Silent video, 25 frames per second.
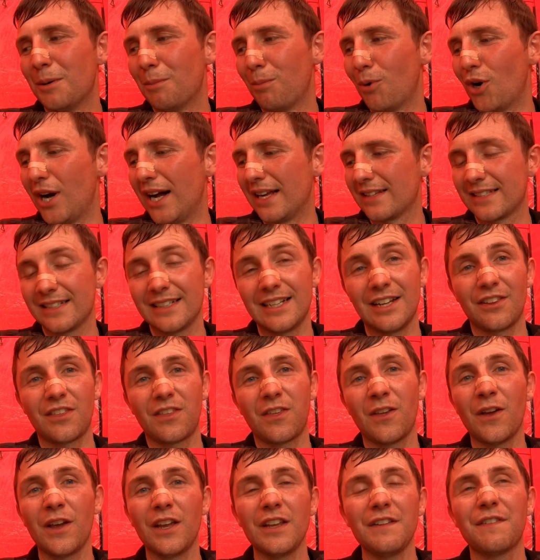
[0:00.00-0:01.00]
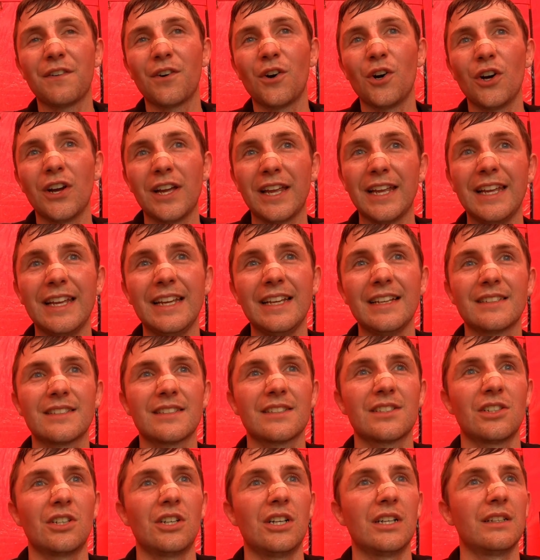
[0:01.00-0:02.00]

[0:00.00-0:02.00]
Well, I did a 34.8, so